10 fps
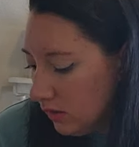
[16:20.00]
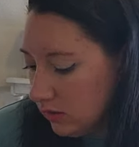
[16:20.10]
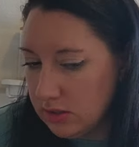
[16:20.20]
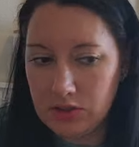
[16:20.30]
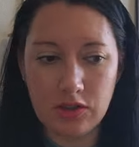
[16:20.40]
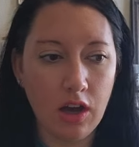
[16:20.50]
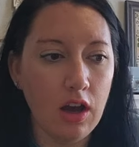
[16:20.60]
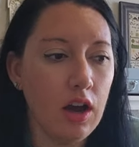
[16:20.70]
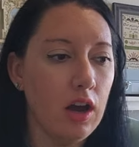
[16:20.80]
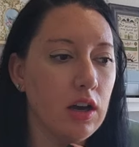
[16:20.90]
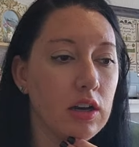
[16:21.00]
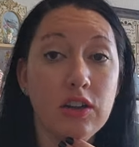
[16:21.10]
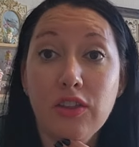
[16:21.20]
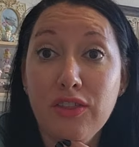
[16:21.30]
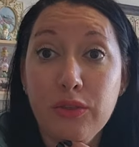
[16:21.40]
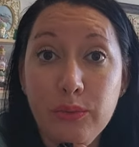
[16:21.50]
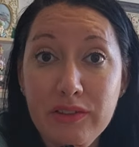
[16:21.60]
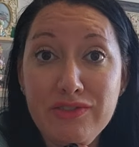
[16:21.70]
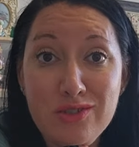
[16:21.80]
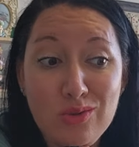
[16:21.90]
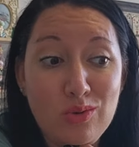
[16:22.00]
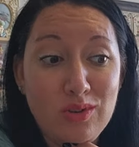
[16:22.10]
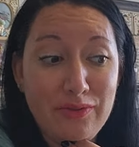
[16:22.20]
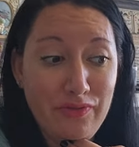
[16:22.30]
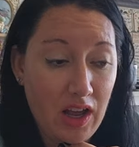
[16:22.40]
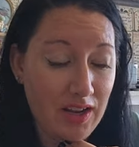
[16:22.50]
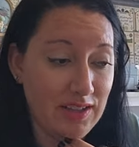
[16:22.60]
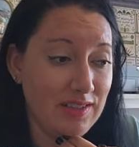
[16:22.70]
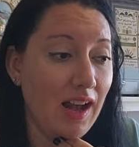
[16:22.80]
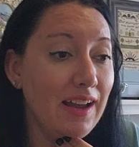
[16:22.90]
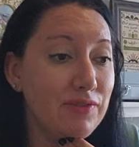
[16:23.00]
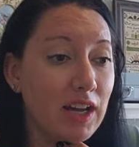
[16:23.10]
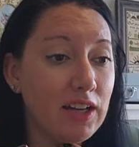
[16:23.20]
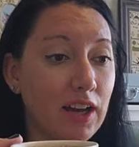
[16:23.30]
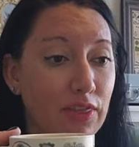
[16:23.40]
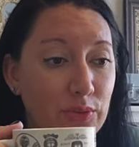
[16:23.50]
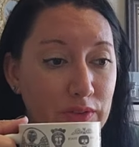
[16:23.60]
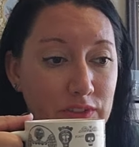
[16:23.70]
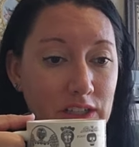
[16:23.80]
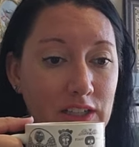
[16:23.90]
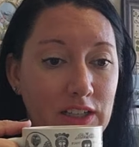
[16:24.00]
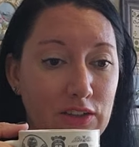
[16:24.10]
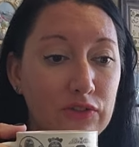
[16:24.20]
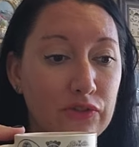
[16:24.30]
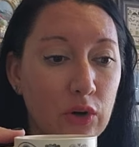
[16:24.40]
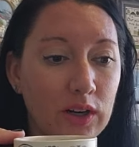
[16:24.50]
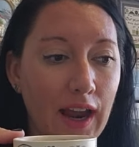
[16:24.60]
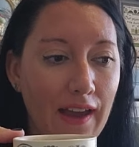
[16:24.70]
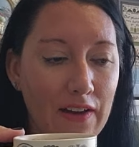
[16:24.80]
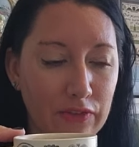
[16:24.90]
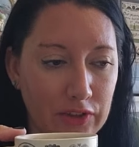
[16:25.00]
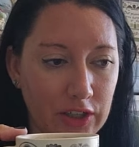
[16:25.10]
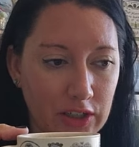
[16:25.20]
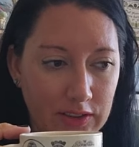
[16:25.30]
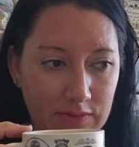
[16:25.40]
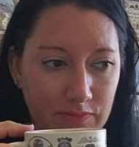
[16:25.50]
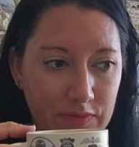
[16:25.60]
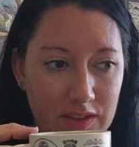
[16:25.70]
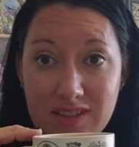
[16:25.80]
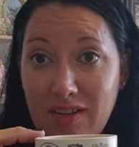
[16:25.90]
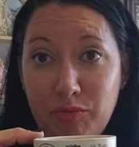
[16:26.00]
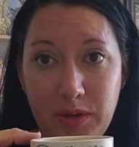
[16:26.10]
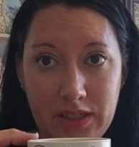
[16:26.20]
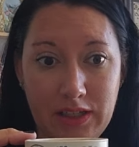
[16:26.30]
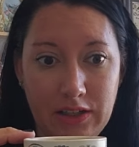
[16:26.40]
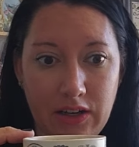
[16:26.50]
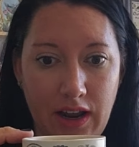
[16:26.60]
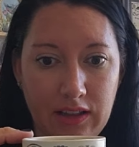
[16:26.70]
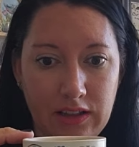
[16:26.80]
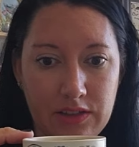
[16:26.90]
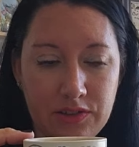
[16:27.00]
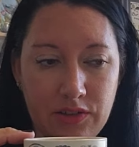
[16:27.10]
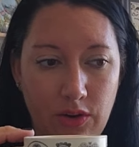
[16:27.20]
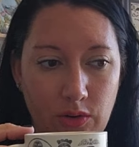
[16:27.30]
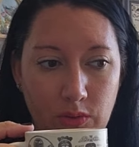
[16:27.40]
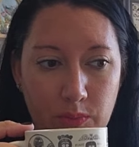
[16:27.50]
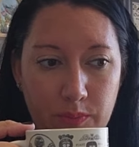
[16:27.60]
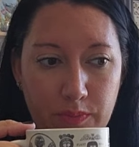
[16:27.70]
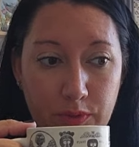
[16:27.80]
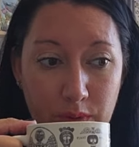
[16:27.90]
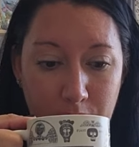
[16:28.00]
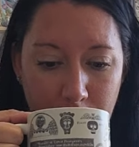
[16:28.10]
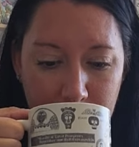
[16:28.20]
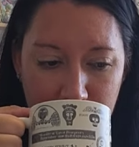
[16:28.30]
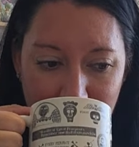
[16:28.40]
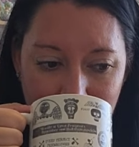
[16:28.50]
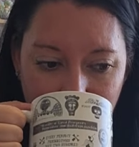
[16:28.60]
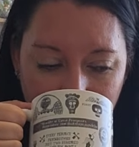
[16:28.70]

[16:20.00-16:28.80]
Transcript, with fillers: Let's talk thrift store finds. I have not gone thrifting in forever, since I've been here at least, so three months.